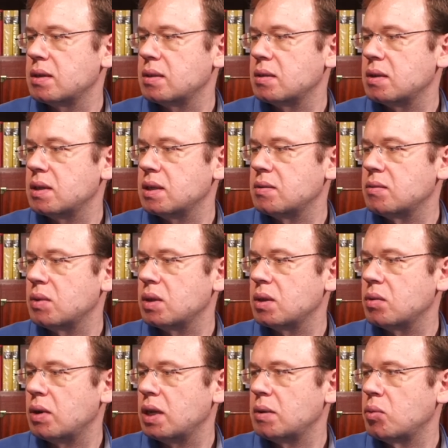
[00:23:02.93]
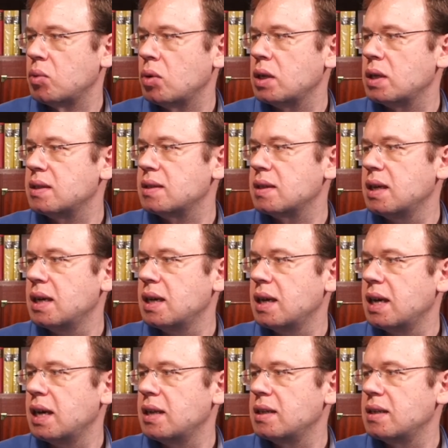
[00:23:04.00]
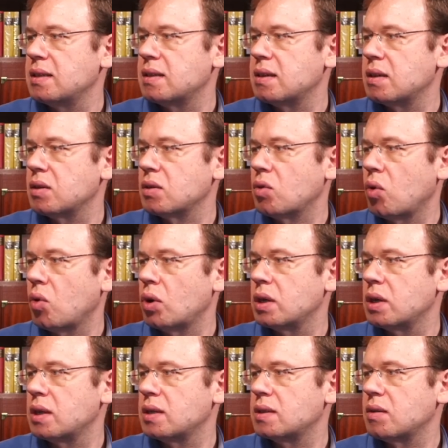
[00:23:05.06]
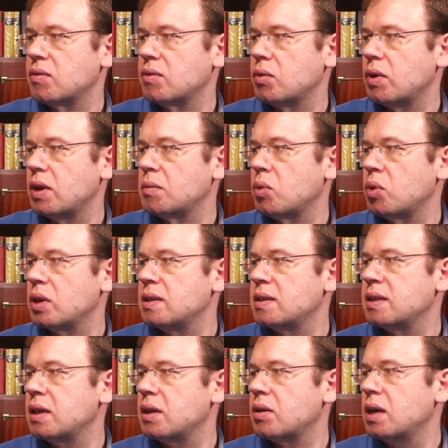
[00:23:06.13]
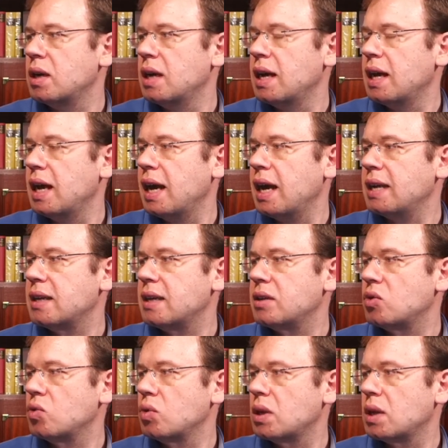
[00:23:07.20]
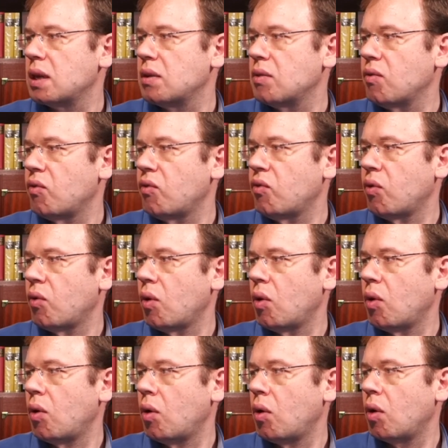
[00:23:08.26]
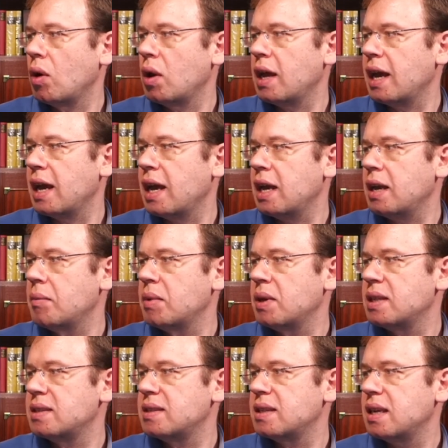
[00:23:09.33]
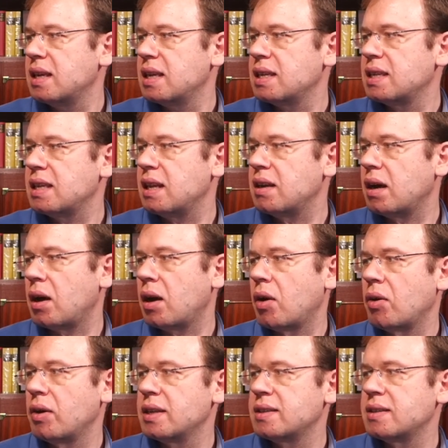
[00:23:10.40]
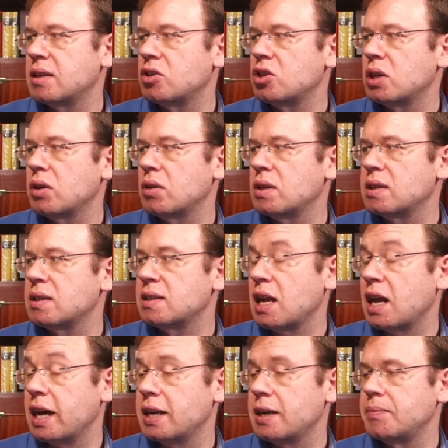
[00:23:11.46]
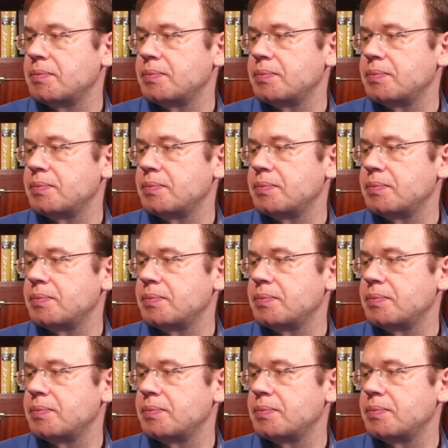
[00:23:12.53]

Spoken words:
So these were the red points. And these are the coordinates of the red points here. And I do that for all elements that are essentially on this line.